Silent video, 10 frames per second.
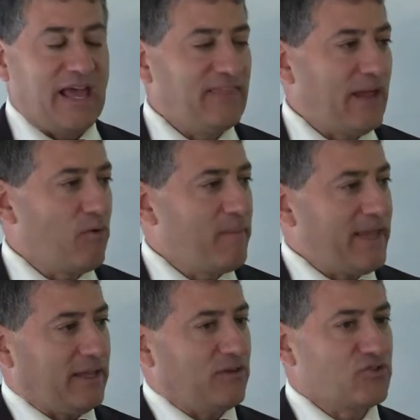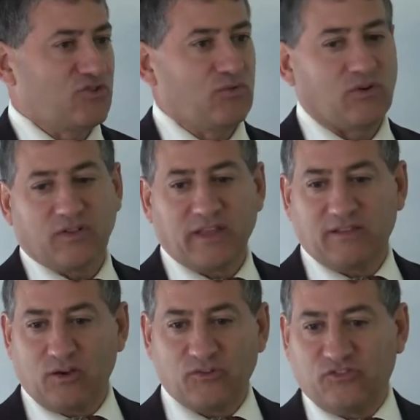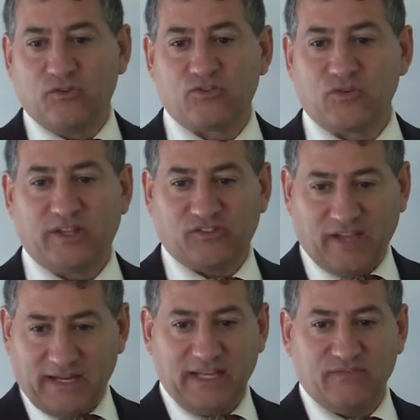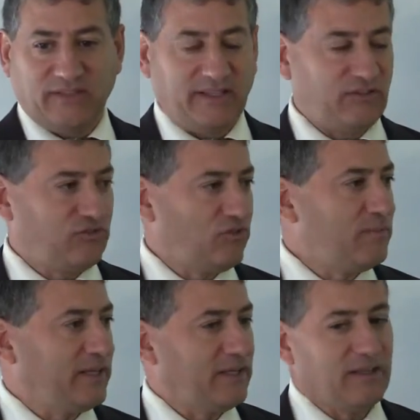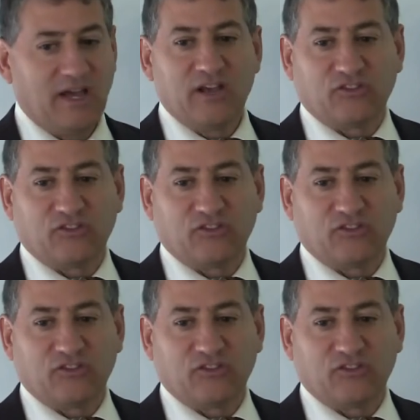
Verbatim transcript: and they were making sure that those nutrients got evenly distributed